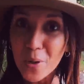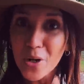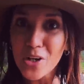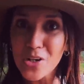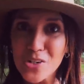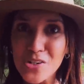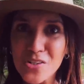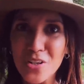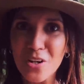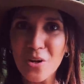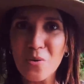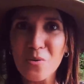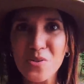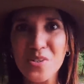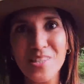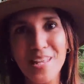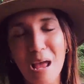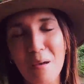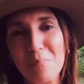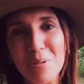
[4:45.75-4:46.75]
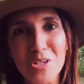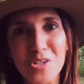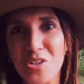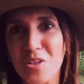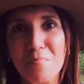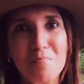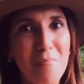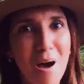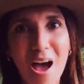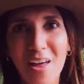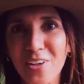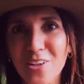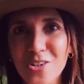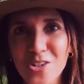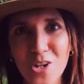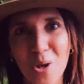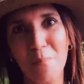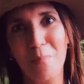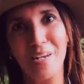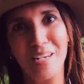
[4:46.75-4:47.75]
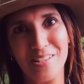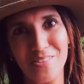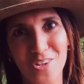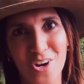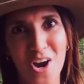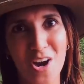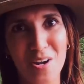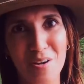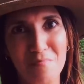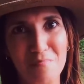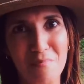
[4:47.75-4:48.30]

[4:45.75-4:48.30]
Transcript: person who established the modern Japanese garden